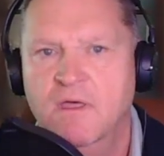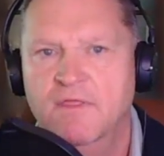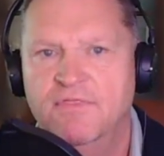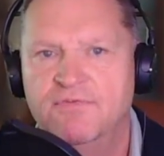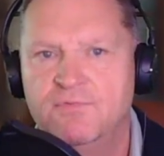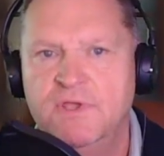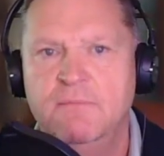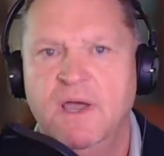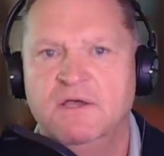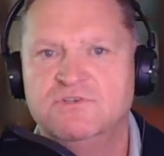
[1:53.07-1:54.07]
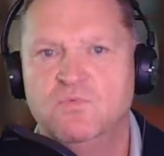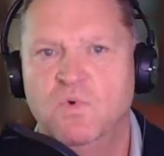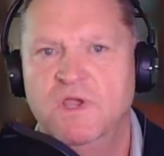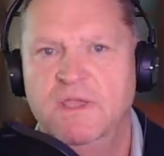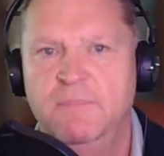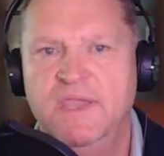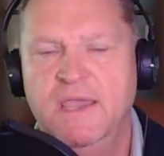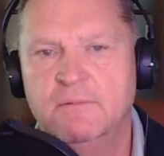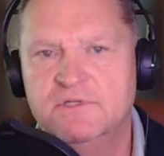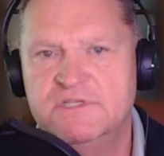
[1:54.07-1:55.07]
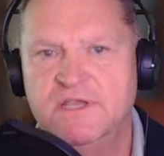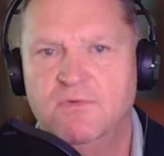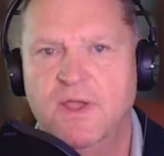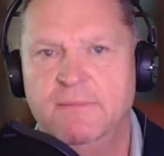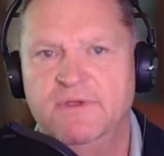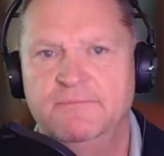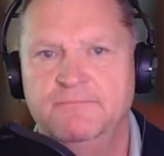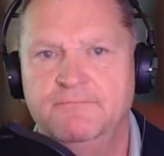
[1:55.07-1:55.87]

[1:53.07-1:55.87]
3 miles away, being able to see a rabbit.